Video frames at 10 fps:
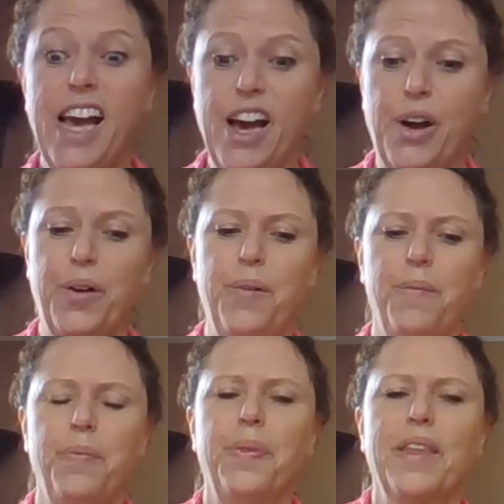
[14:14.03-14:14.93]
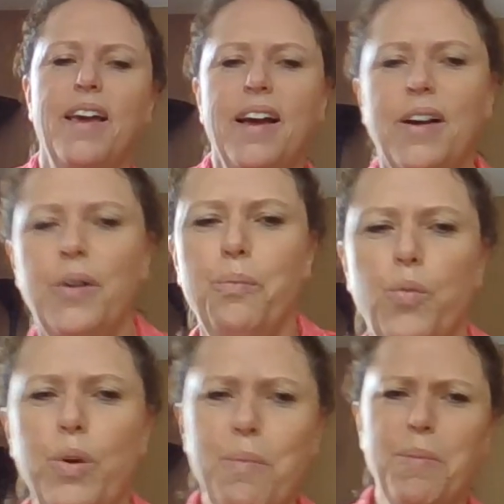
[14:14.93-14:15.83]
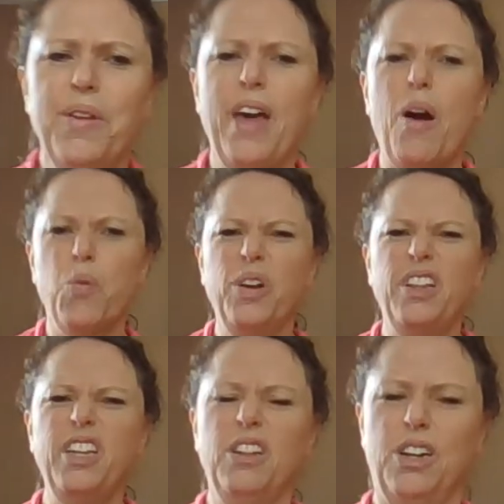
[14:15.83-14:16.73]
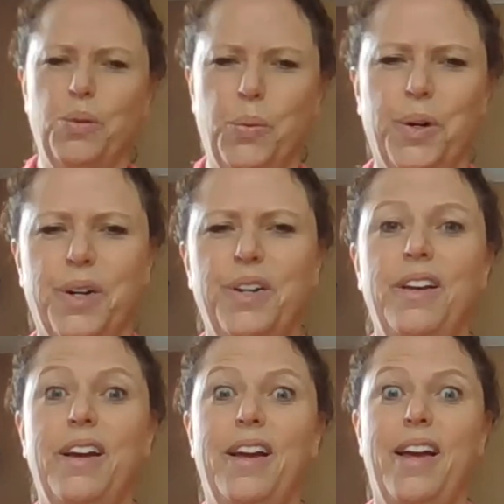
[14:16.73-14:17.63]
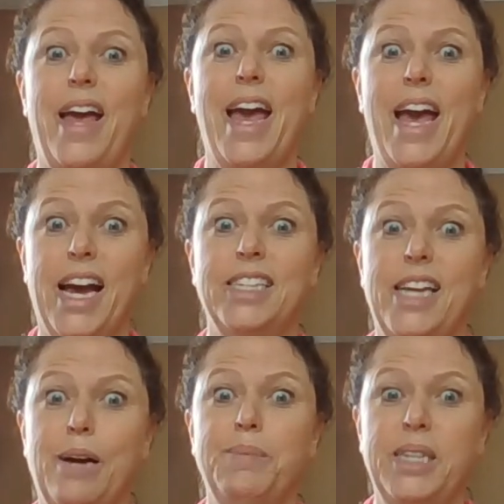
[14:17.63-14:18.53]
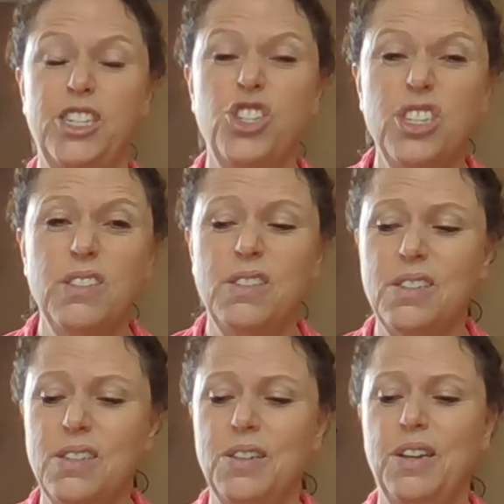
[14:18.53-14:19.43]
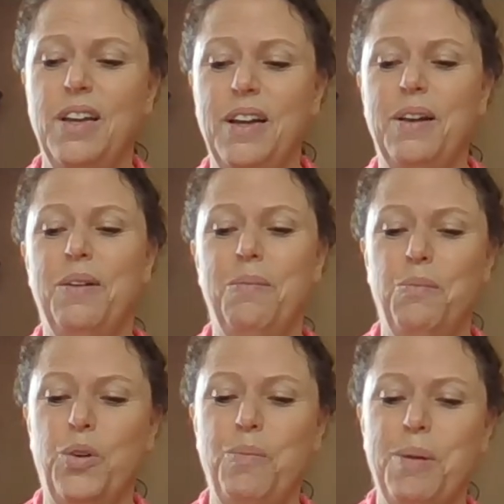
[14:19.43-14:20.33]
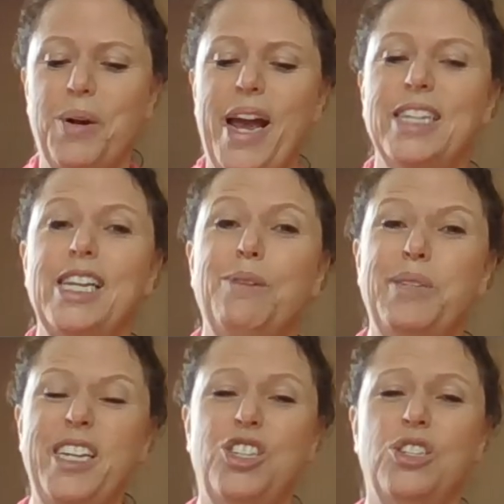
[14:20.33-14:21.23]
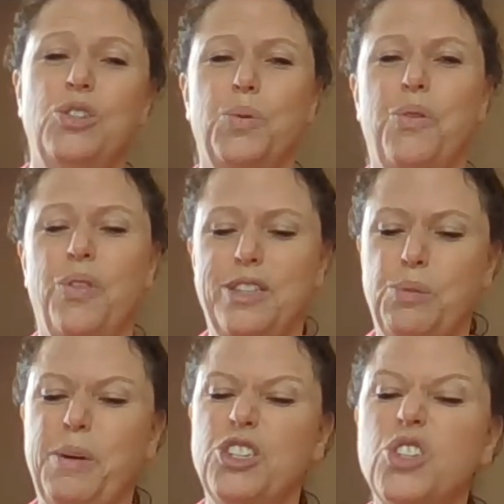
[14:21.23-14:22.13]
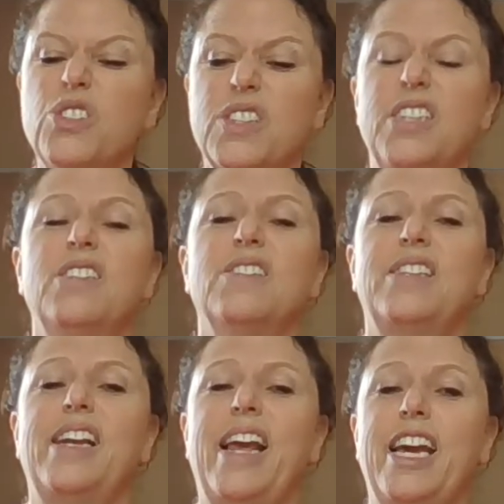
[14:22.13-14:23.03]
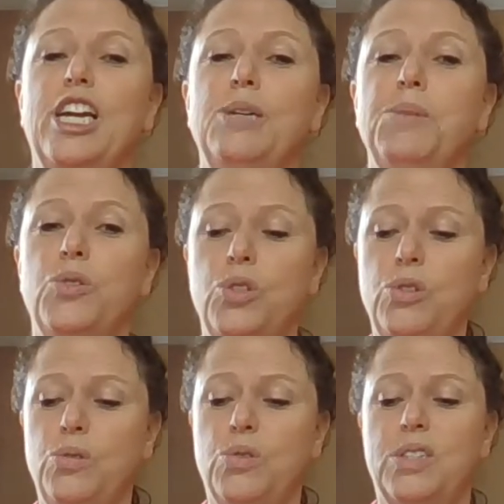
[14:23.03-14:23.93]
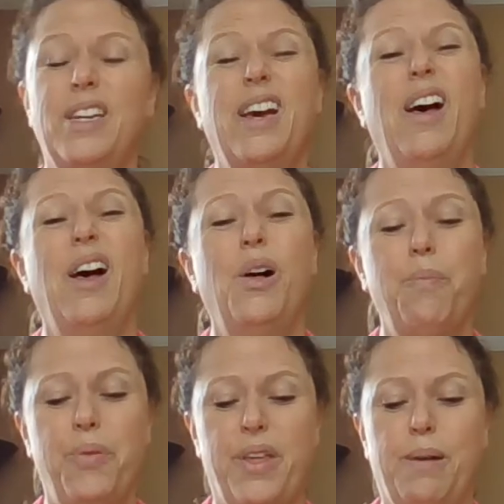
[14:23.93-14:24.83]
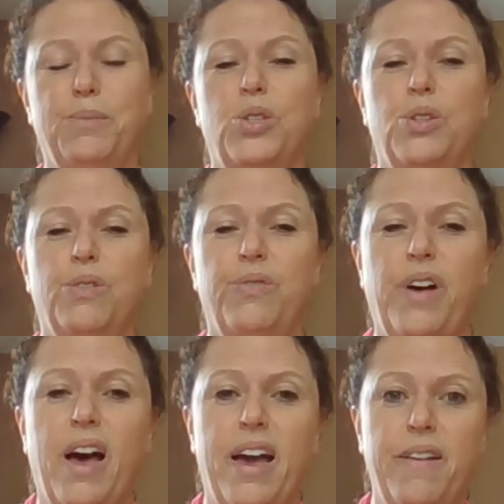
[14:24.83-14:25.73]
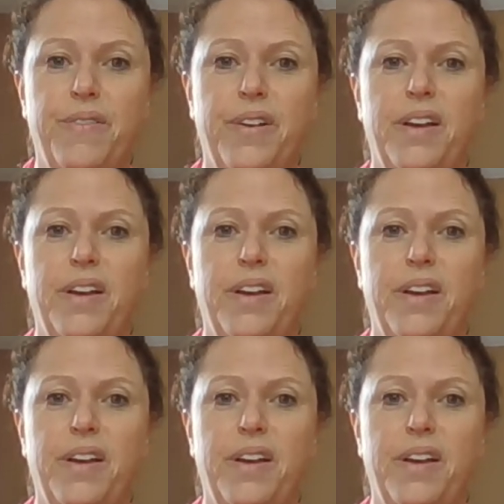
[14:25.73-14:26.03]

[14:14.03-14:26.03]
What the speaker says: Now, remember that really long word, adaptations? Remember, adaptations were special skills that animals use to help them survive.